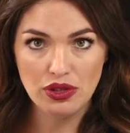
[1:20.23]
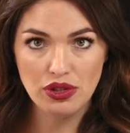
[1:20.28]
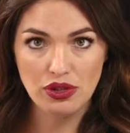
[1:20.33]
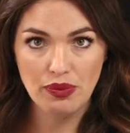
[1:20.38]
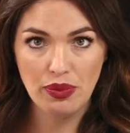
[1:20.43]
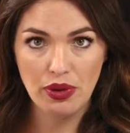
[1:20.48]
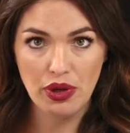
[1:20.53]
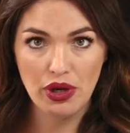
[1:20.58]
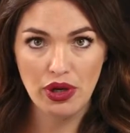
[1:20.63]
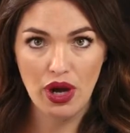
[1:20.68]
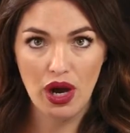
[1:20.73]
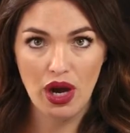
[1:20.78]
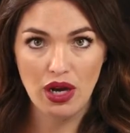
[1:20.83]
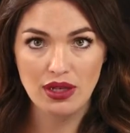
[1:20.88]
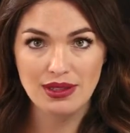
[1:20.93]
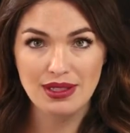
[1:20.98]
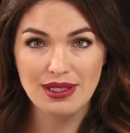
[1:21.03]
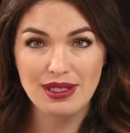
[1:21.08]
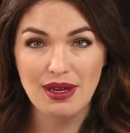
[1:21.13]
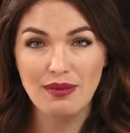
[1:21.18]
to put
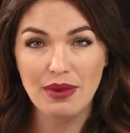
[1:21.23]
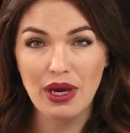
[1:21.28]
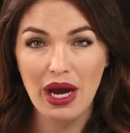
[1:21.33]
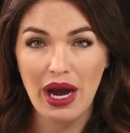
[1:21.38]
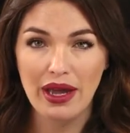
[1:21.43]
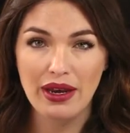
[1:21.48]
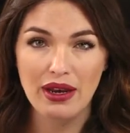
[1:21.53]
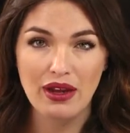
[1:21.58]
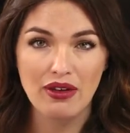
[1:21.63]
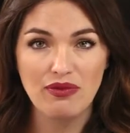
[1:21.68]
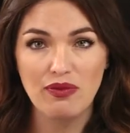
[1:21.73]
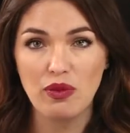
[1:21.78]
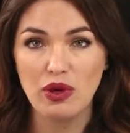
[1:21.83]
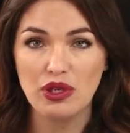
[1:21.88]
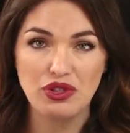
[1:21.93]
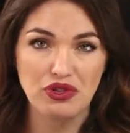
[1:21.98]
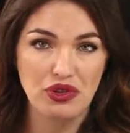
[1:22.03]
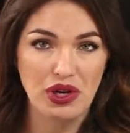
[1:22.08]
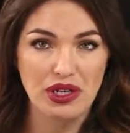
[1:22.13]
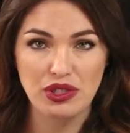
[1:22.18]
on some kind of
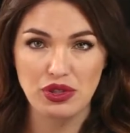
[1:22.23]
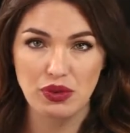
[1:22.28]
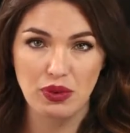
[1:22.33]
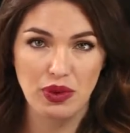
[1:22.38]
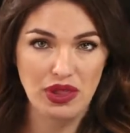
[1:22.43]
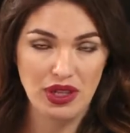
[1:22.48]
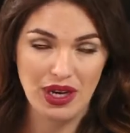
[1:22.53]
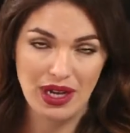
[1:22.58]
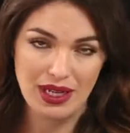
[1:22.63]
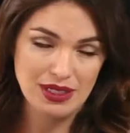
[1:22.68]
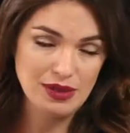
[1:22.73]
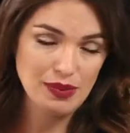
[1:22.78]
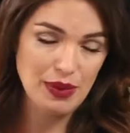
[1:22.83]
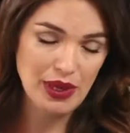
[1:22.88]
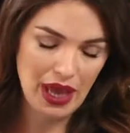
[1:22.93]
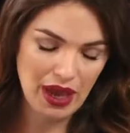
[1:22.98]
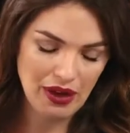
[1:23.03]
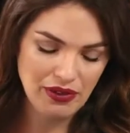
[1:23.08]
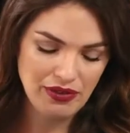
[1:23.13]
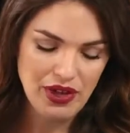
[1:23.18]
moisturizer with an
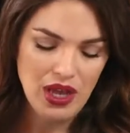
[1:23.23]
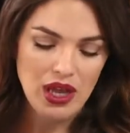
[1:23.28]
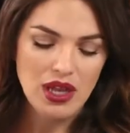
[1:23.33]
SPF.